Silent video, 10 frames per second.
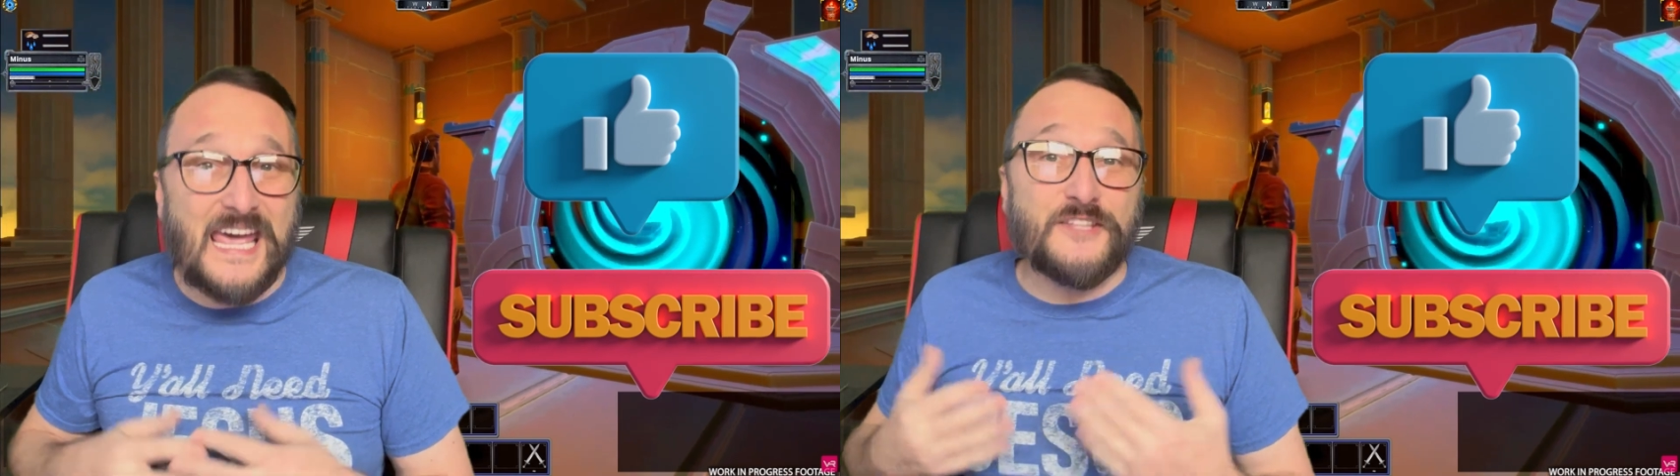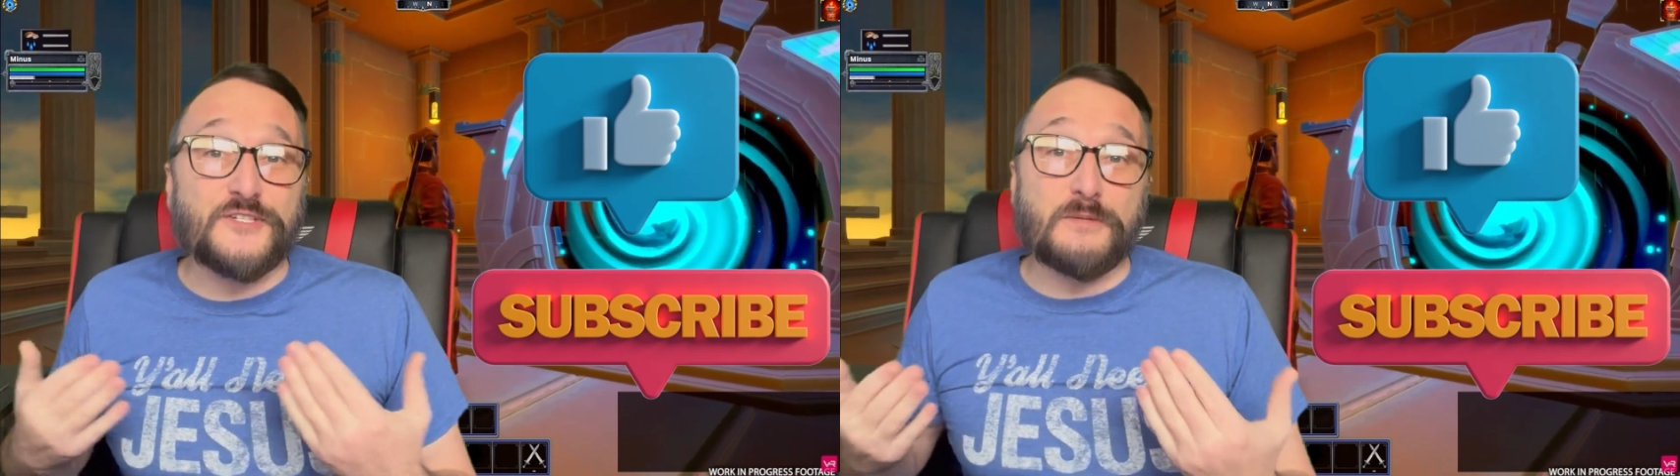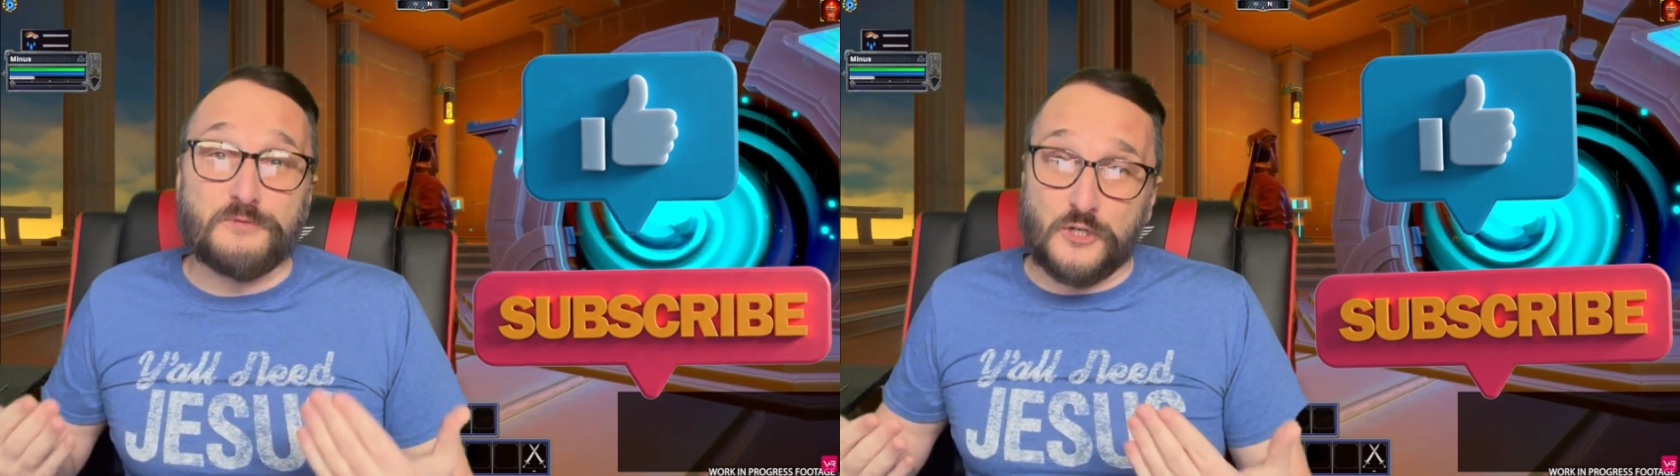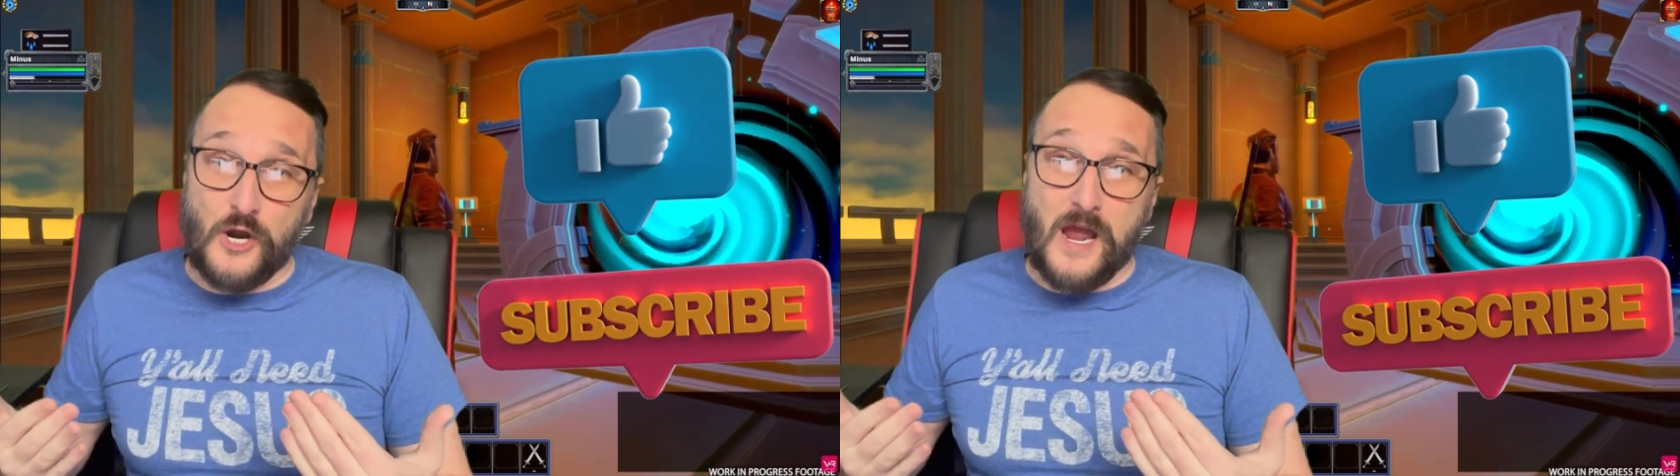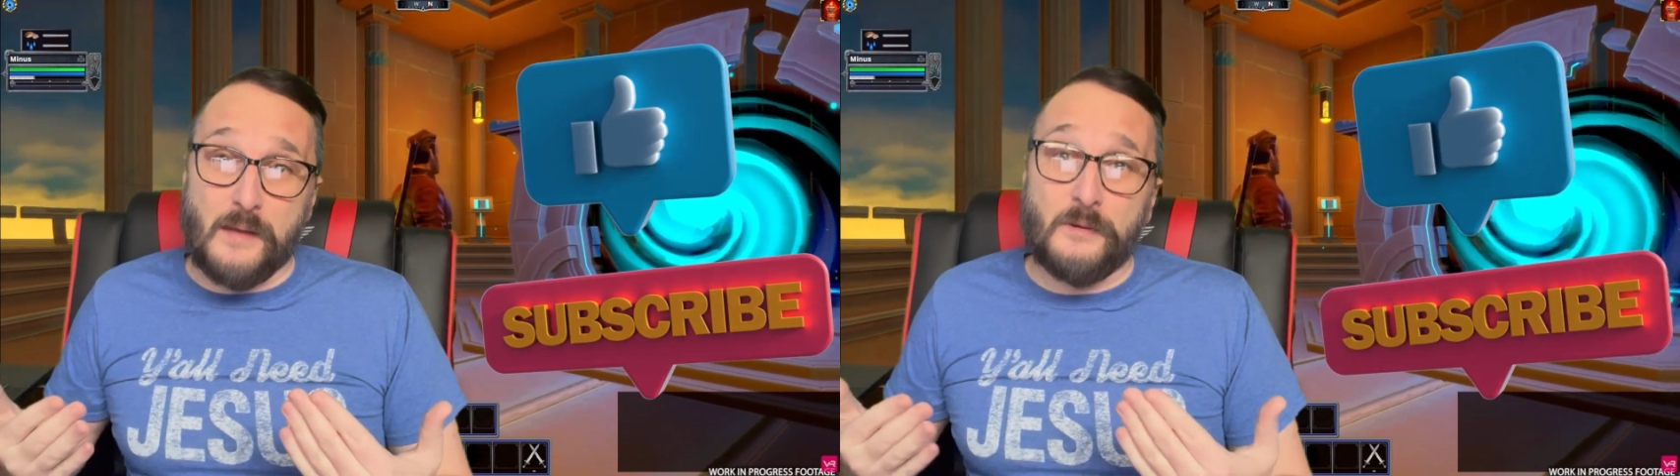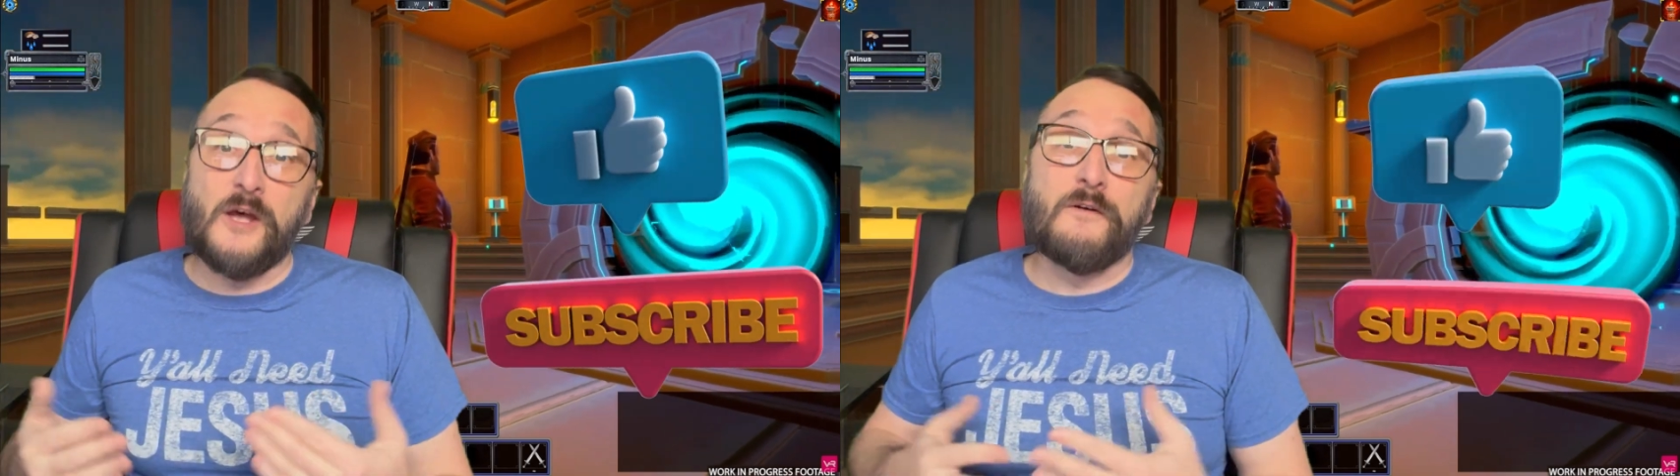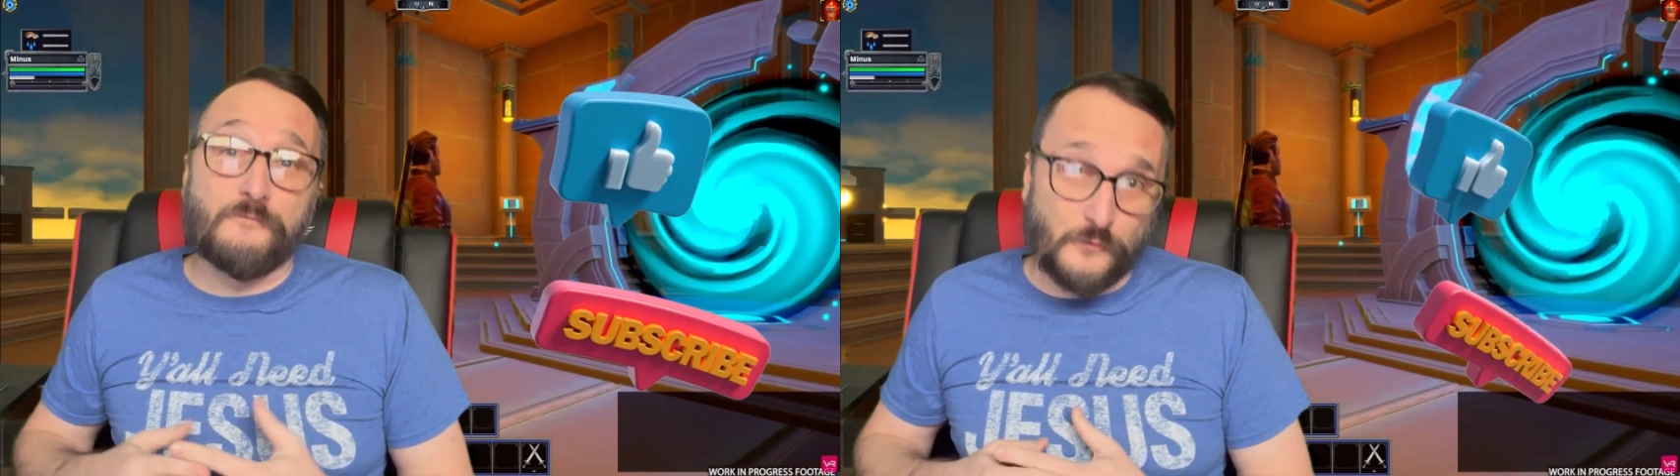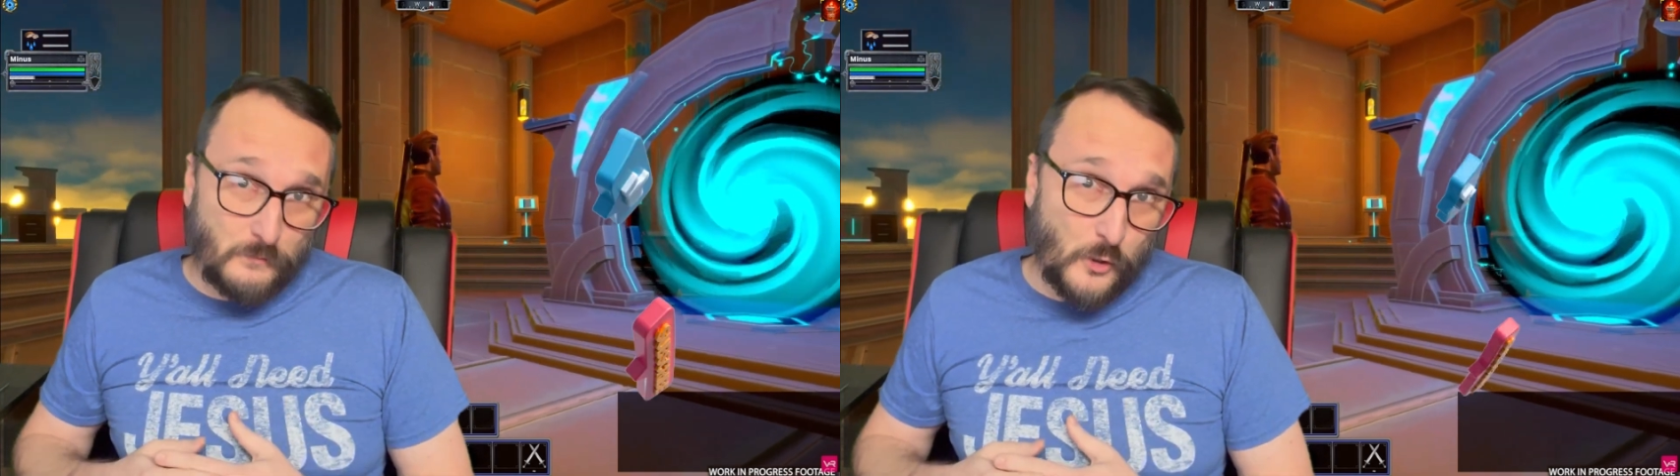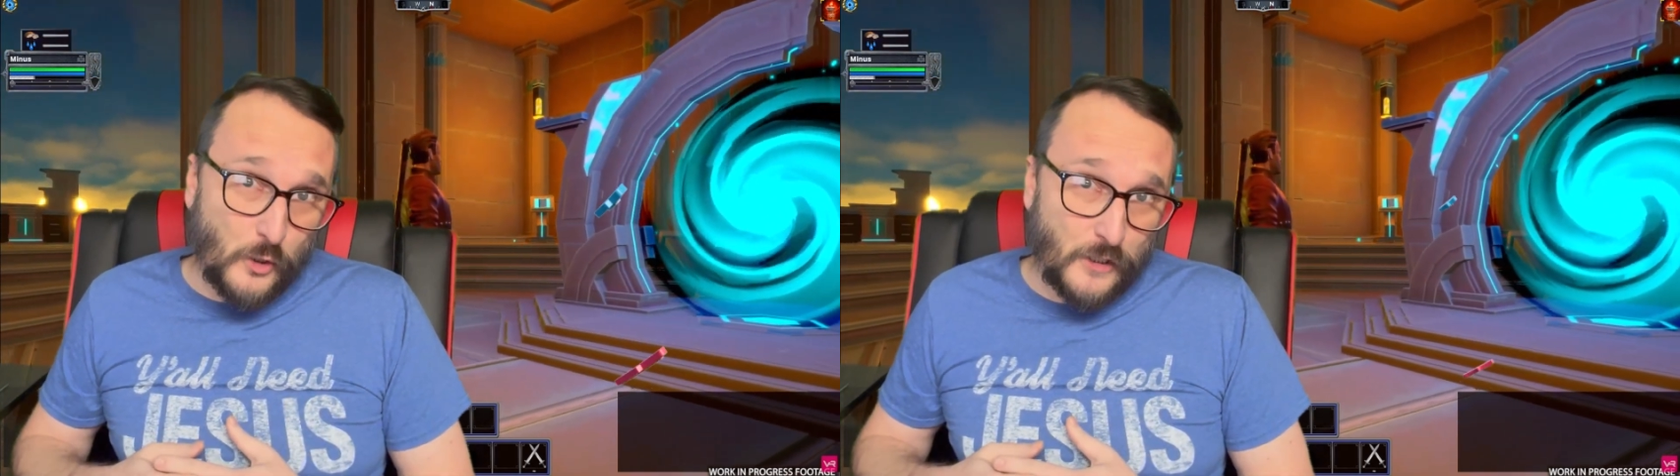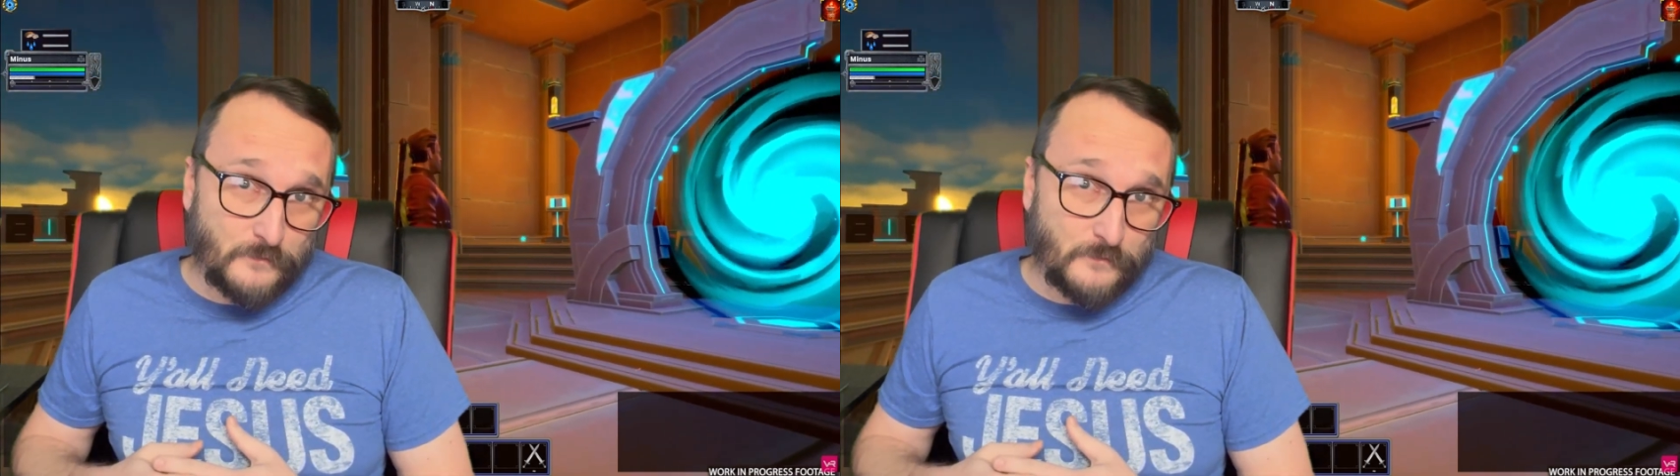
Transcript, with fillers: and subscribe for more.